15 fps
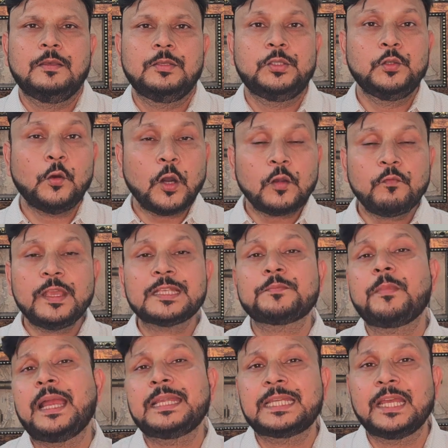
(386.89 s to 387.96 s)
You always
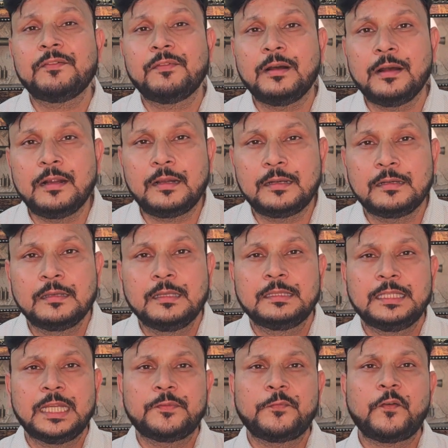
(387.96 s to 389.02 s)
might have heard
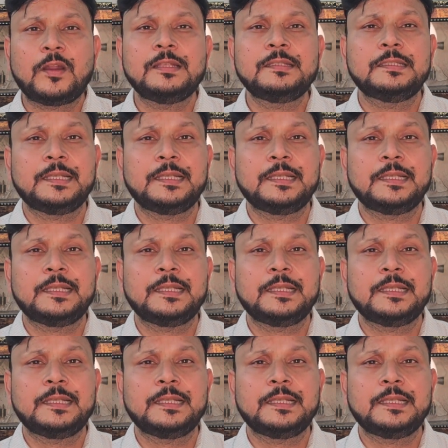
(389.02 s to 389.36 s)
that forensic